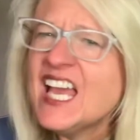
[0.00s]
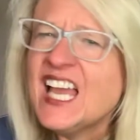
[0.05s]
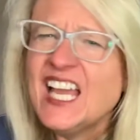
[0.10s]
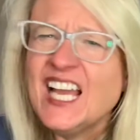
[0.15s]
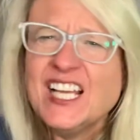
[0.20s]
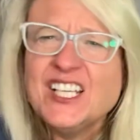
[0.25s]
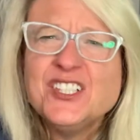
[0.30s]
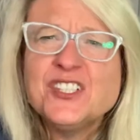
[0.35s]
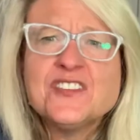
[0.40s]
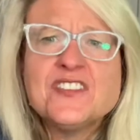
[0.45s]

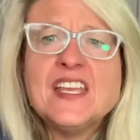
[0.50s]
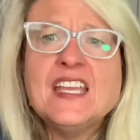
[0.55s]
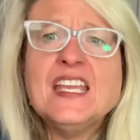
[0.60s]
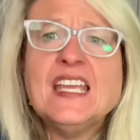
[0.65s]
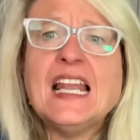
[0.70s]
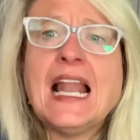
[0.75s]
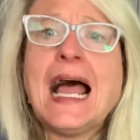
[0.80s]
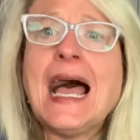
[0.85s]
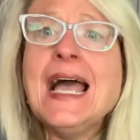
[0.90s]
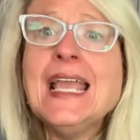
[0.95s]
And you're
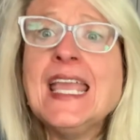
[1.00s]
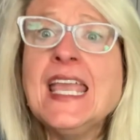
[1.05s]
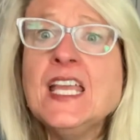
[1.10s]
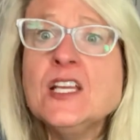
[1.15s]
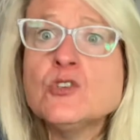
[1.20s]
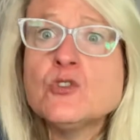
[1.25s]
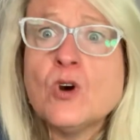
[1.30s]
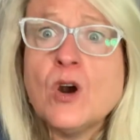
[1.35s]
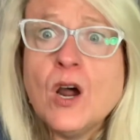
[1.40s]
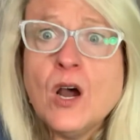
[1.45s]
thinking, I can't
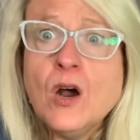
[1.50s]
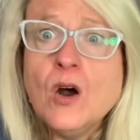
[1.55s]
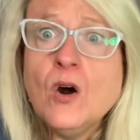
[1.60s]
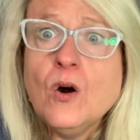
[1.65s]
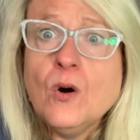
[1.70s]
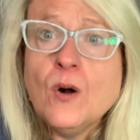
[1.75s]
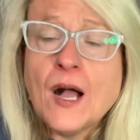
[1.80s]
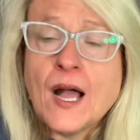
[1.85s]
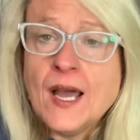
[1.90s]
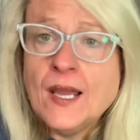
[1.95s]

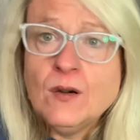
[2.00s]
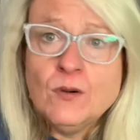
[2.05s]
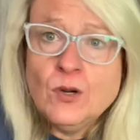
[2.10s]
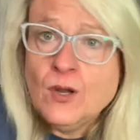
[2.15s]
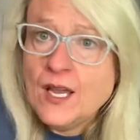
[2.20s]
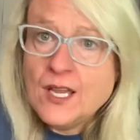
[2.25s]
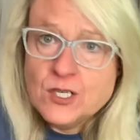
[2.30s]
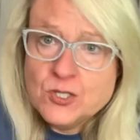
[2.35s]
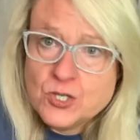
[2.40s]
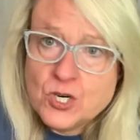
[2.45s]
draw. I don't know
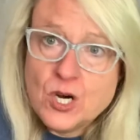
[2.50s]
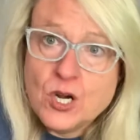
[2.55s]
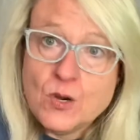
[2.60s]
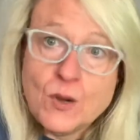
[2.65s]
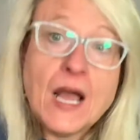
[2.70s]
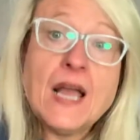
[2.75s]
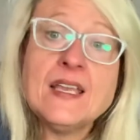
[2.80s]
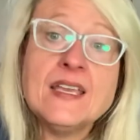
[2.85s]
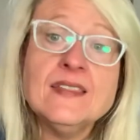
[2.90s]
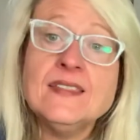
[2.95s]
how to draw.
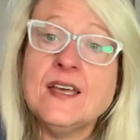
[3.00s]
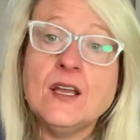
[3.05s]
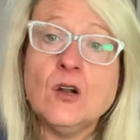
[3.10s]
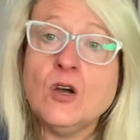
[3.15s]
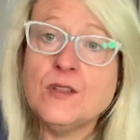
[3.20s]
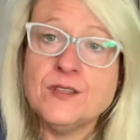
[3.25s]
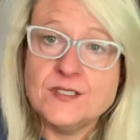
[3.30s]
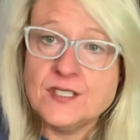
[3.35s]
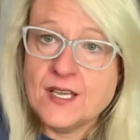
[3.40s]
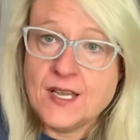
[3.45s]
I get that all
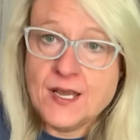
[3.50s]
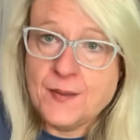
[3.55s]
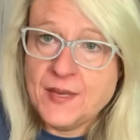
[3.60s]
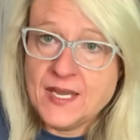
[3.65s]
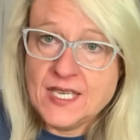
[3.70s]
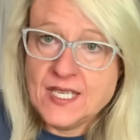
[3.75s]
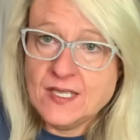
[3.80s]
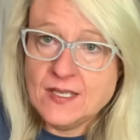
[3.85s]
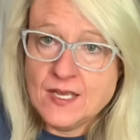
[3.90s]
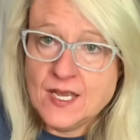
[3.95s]
the time
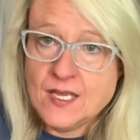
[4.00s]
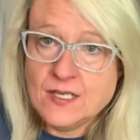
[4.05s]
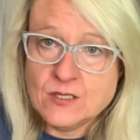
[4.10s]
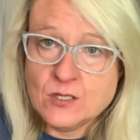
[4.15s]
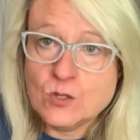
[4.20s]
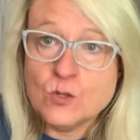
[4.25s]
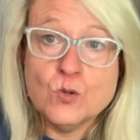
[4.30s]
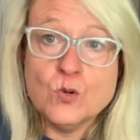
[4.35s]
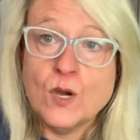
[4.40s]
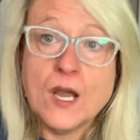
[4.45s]
at
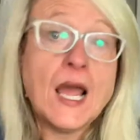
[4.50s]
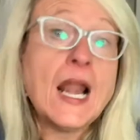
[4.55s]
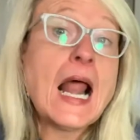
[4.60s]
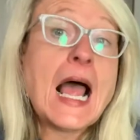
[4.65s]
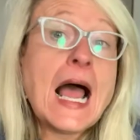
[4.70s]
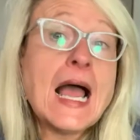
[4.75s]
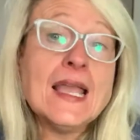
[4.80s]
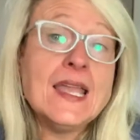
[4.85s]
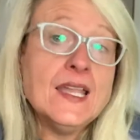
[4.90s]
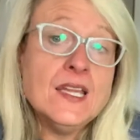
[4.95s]
school.
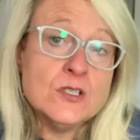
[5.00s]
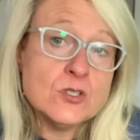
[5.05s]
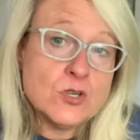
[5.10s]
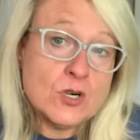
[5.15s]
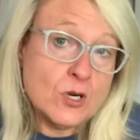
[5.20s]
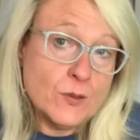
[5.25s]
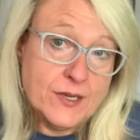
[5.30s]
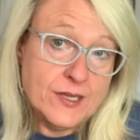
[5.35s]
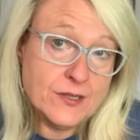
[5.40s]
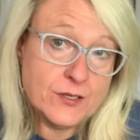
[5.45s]
I can't
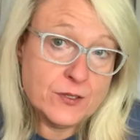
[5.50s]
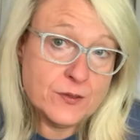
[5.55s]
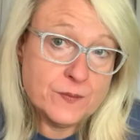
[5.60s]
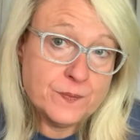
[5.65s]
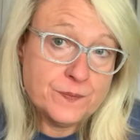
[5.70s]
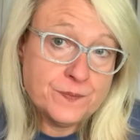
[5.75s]
draw either.